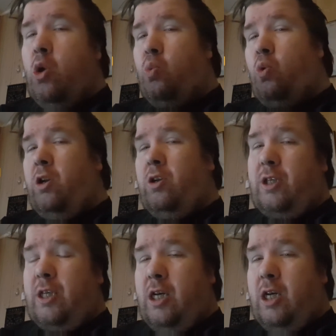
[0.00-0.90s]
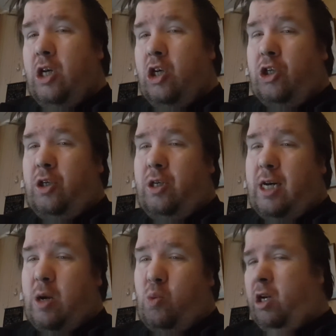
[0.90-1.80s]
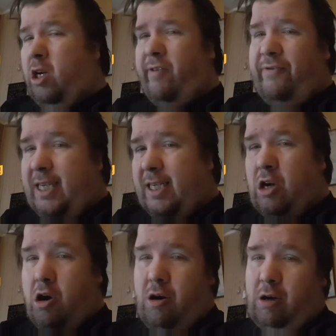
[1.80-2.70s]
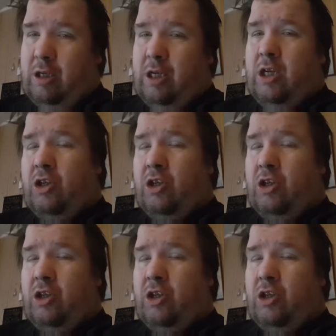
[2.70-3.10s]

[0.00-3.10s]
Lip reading: wants one of these girls